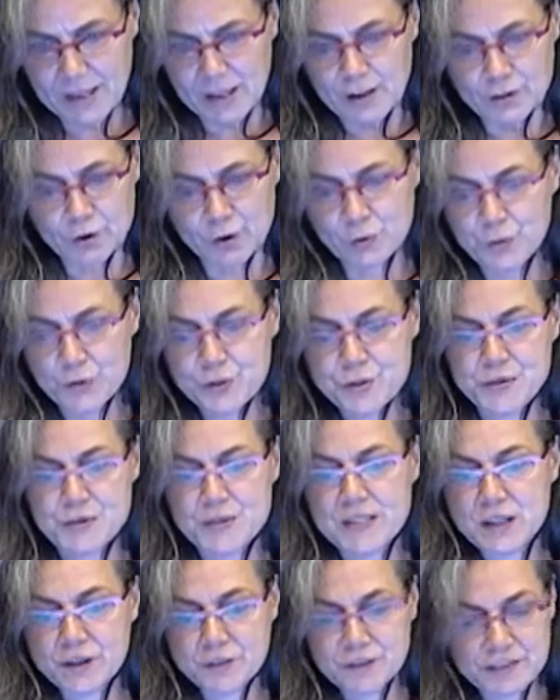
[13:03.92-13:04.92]
So the force of
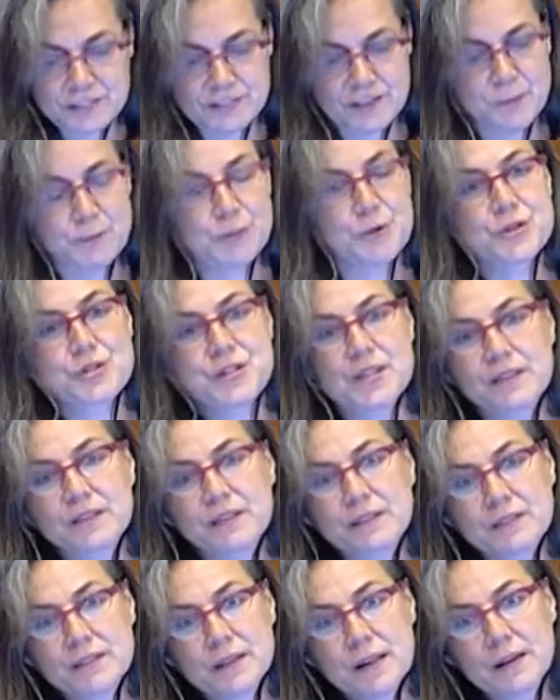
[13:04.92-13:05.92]
the artistic project
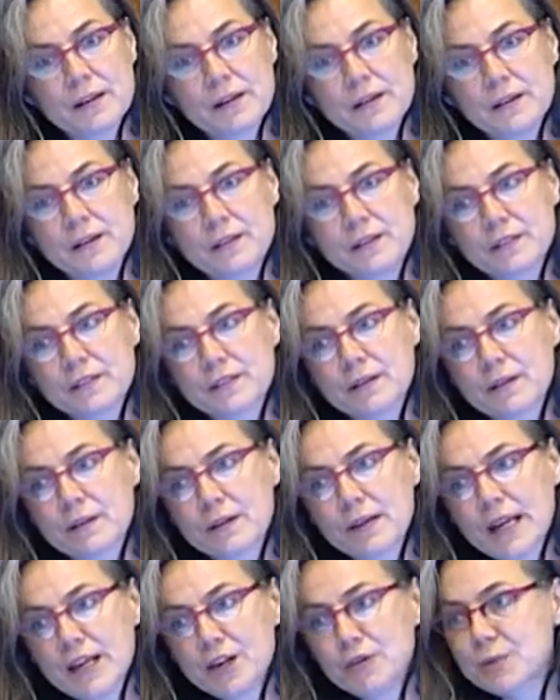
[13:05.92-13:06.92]
is that it's a
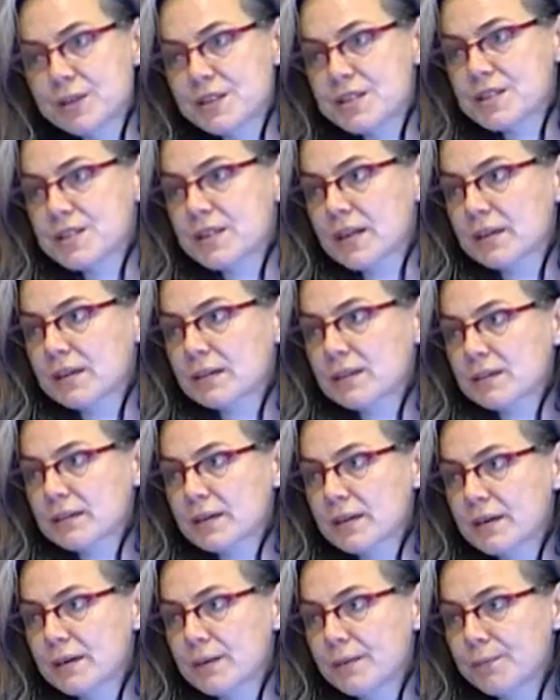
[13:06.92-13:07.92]
language that
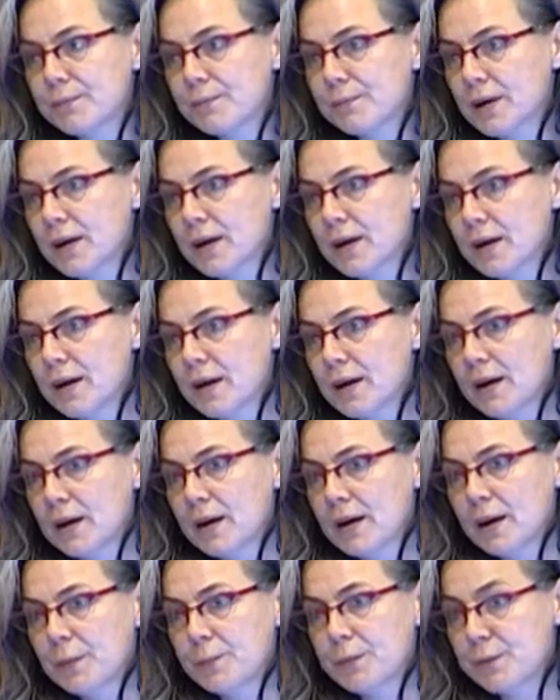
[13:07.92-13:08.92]
um,
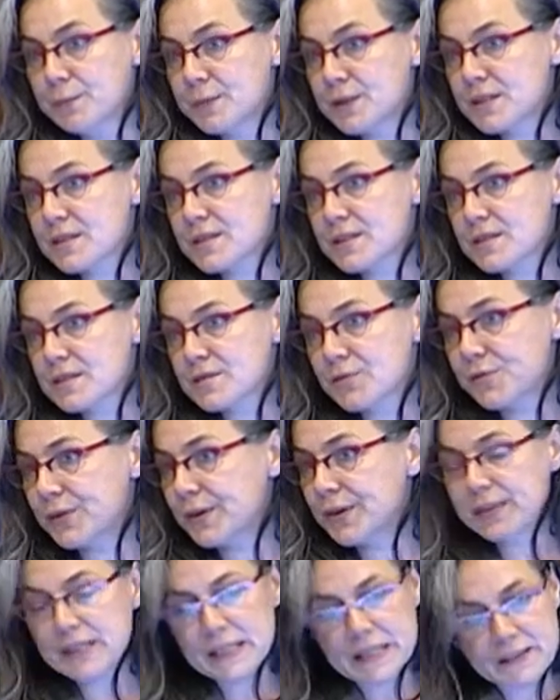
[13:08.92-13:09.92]
permits
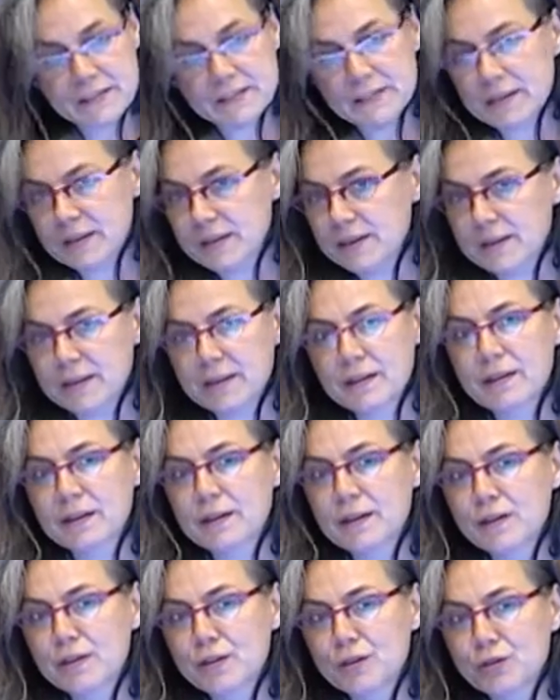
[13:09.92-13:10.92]
very easily
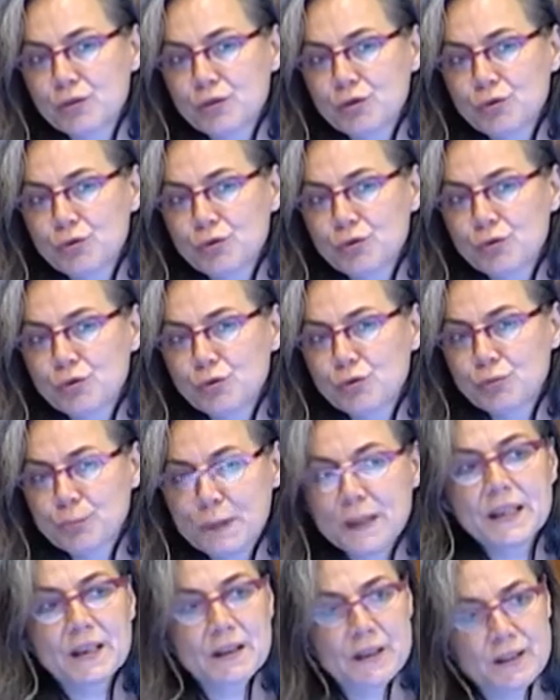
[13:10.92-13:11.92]
uh, to
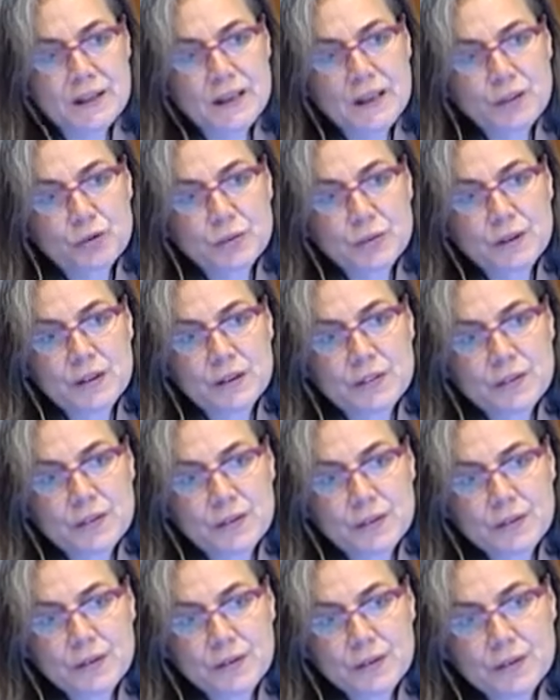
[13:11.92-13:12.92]
speak and connect with each
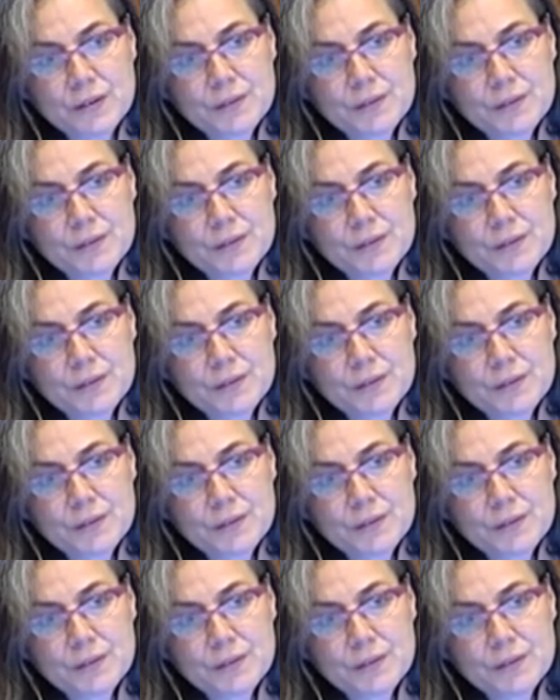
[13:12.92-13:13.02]
other.